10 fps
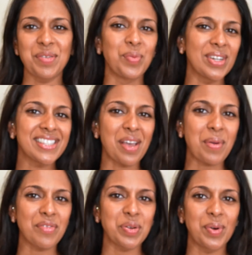What's up,
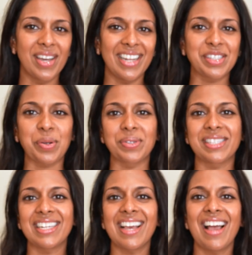everyone? It's
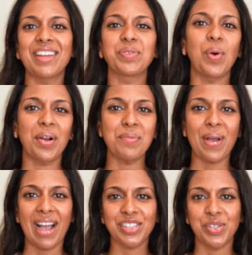Christina, and welcome
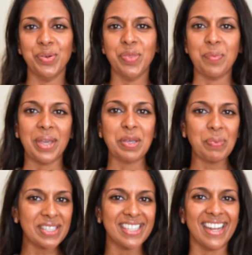back to the Pink
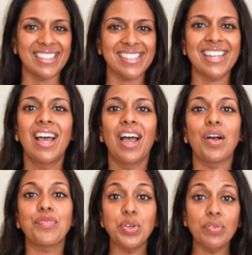Pixie Dust.
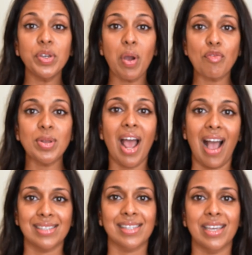A few of you have been
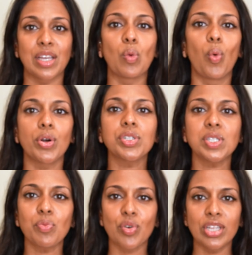asking, what are
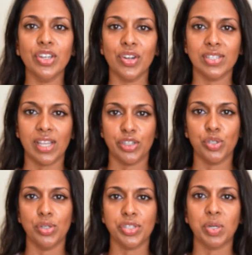some really good
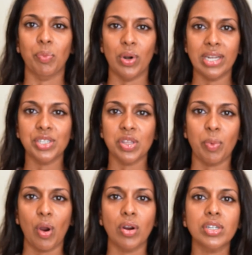essentials to bring to the
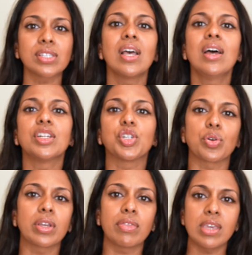parks
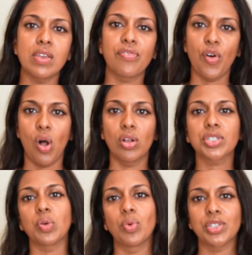during the fall
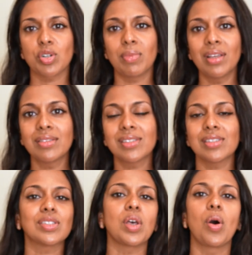to winter
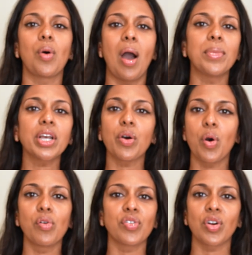months? So I'm gonna go
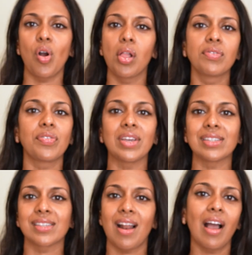over all of the
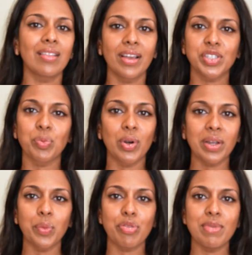things that I like to
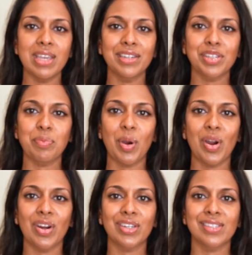bring with me to the
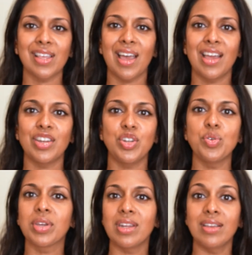parks that you
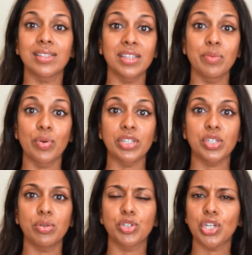can easily bring
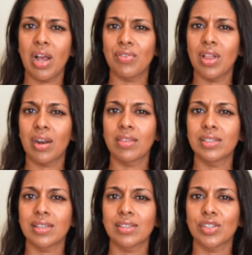too. You should have a lot of
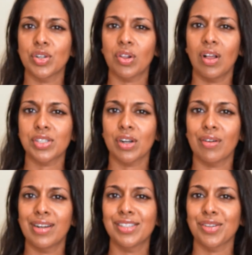these things in your closet
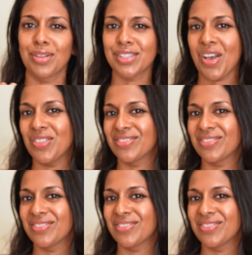already, so let's go.